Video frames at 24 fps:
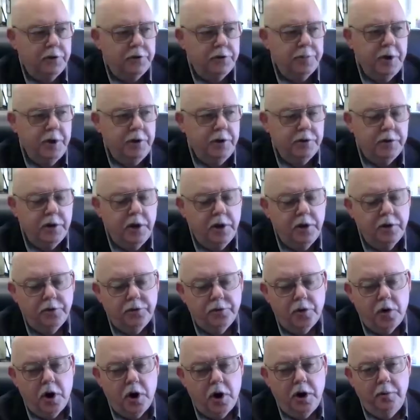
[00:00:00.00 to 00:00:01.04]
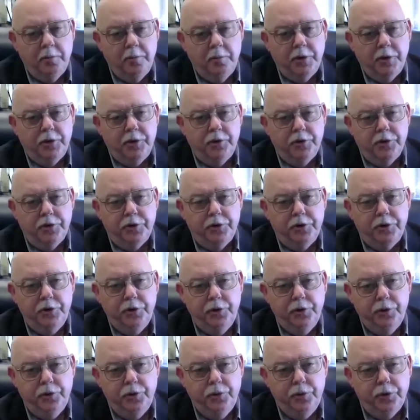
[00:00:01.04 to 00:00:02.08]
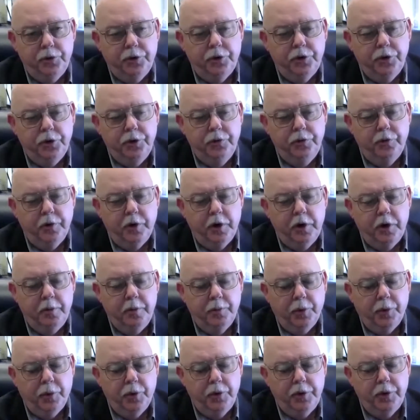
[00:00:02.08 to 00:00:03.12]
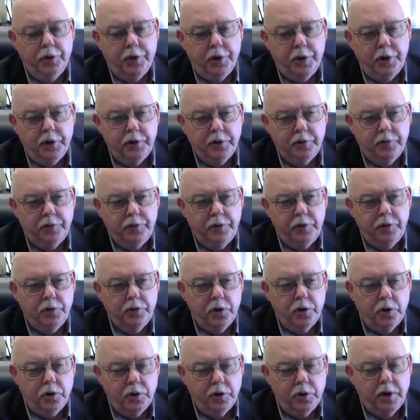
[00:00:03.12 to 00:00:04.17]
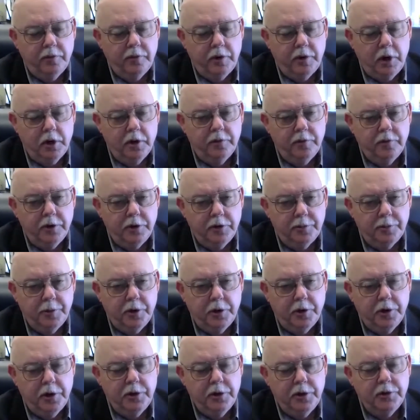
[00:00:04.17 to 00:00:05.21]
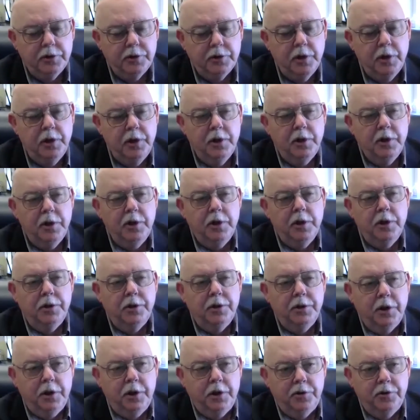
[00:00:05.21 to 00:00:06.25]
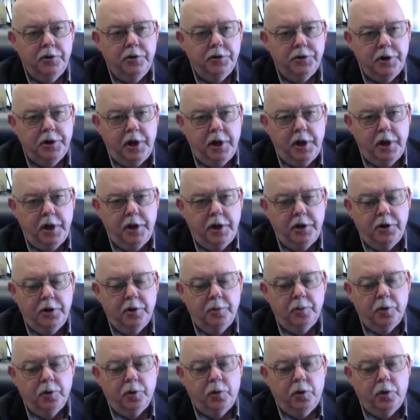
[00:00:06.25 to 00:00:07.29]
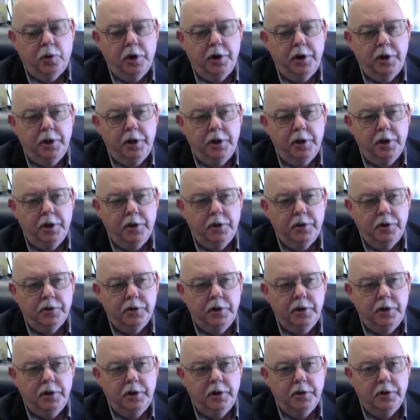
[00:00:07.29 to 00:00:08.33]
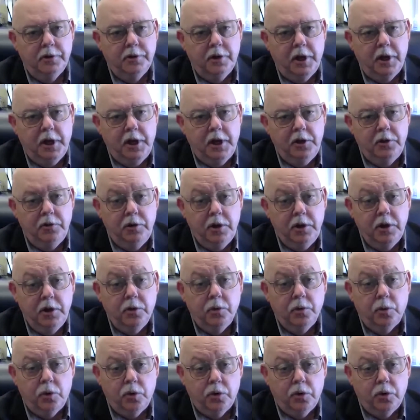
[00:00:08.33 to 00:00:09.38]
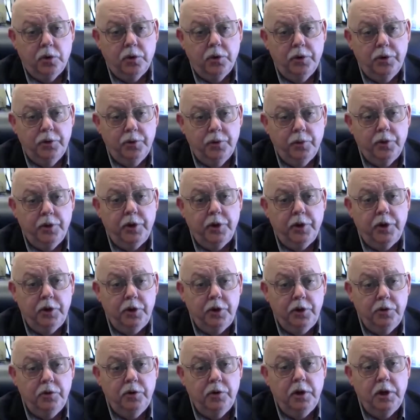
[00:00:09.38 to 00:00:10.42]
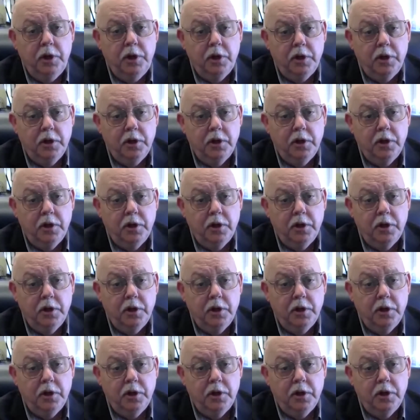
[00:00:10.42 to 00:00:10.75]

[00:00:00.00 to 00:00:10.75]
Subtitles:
may sound trite, but there's two very important things if you don't have a lot of experience to understand. Number one is it is a unique world with a unique